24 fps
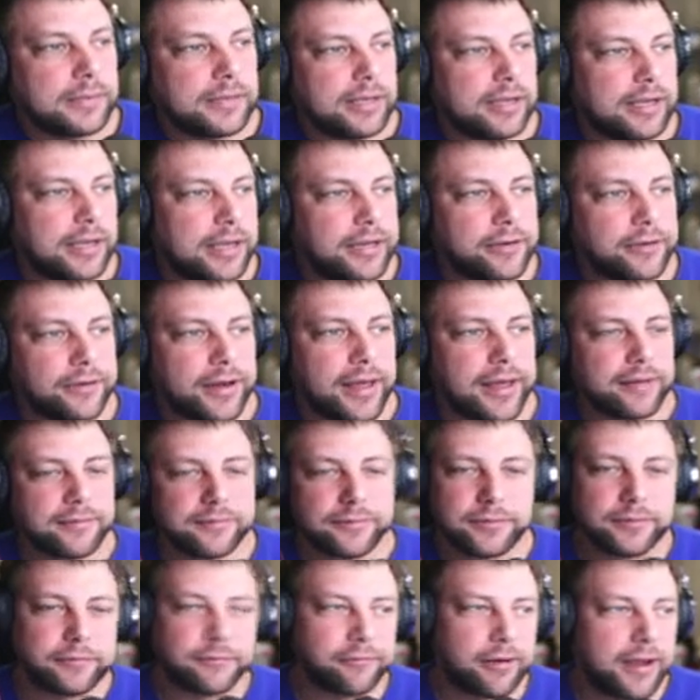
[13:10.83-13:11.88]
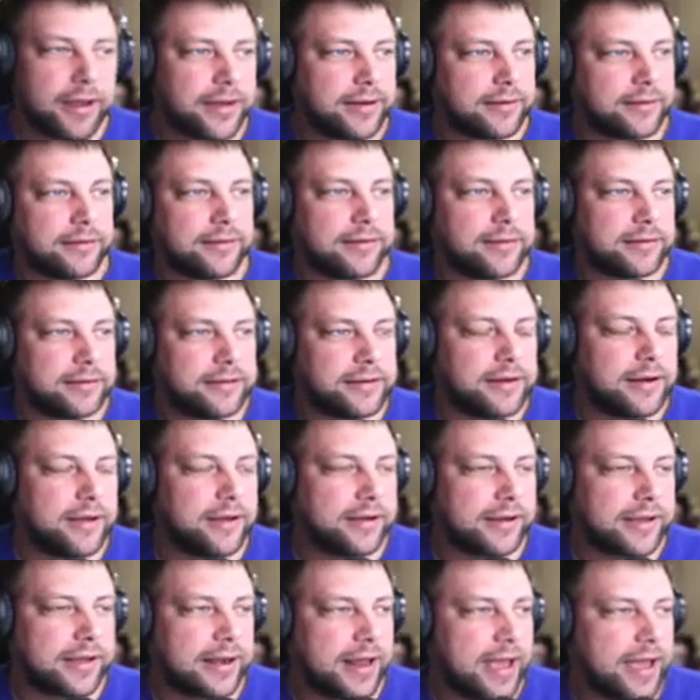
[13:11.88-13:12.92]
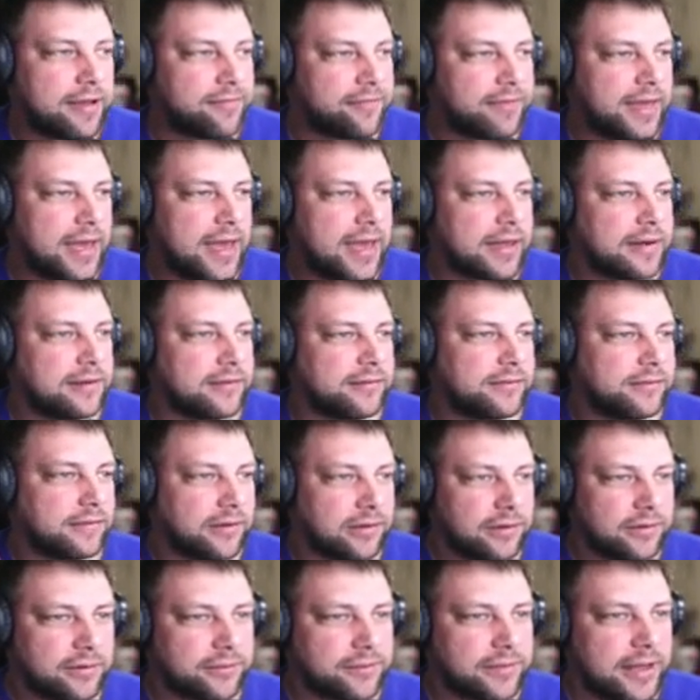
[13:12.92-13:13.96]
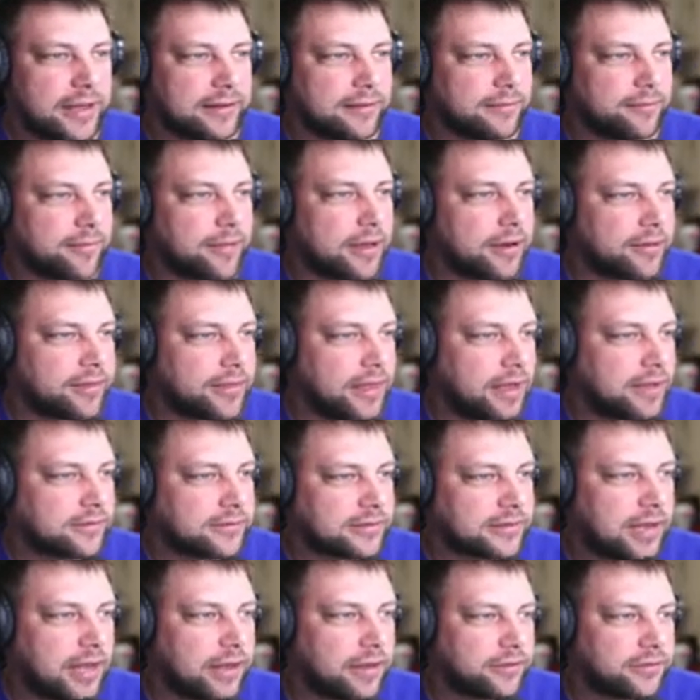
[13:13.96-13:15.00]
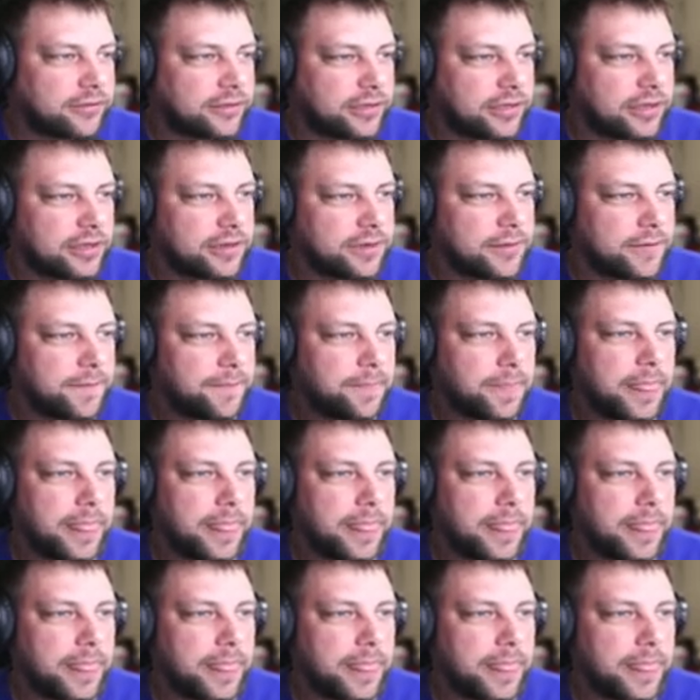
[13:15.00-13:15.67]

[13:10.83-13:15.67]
Internet, right? I got to have that. So that's about $1,000 a year.